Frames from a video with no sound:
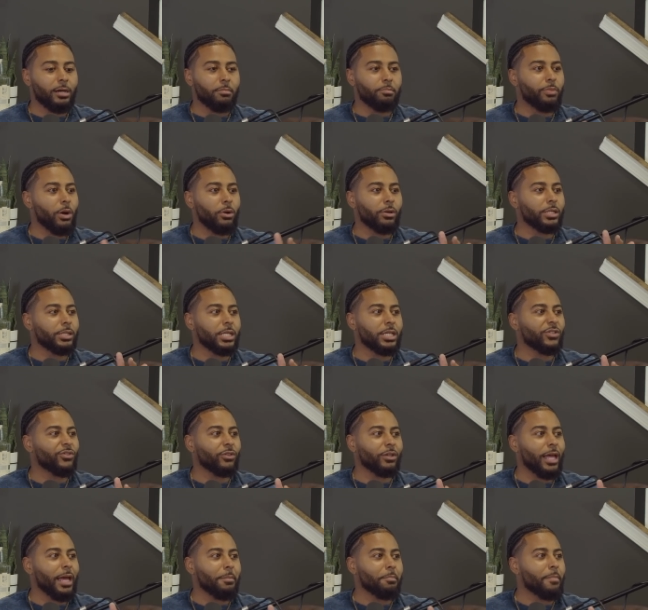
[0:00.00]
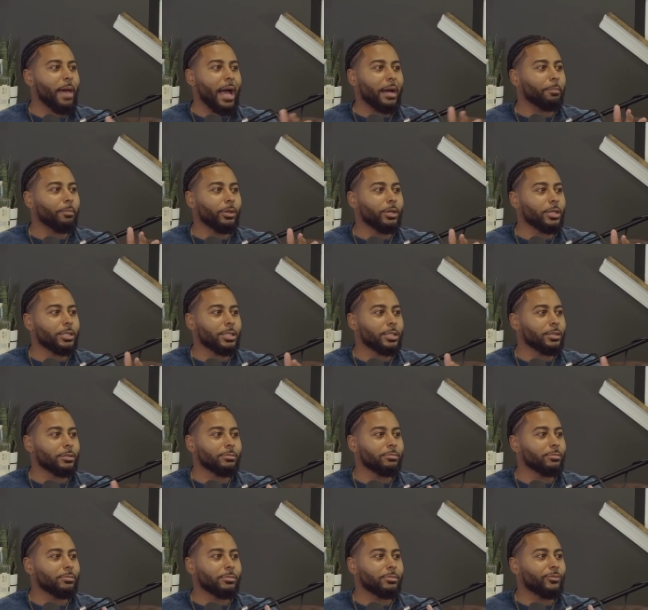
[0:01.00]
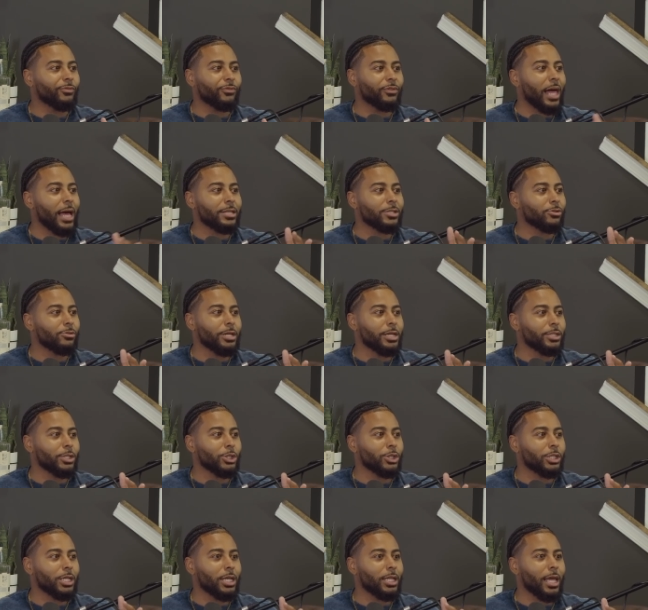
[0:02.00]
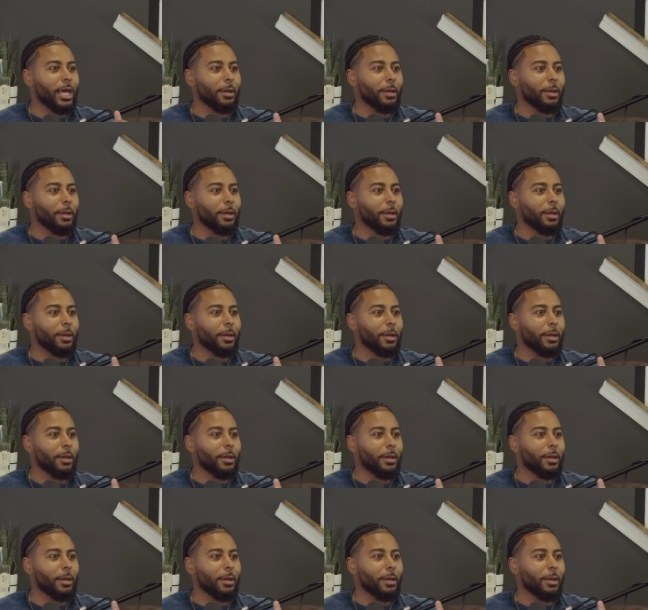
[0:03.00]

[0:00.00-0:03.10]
bonuses for like MacBooks and flat screens and shit.